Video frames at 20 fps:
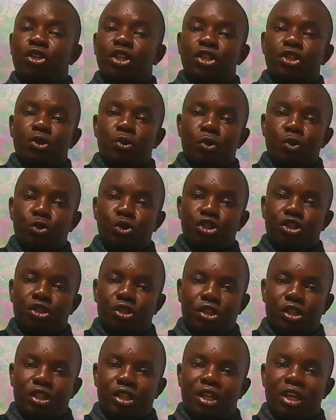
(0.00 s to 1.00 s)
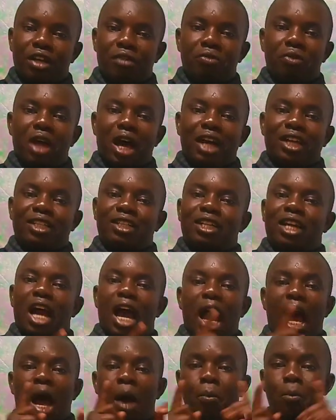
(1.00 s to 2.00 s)
the solution, that
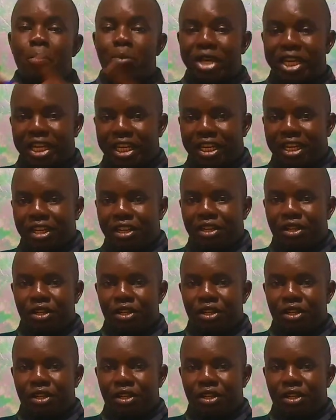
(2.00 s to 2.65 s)
a B.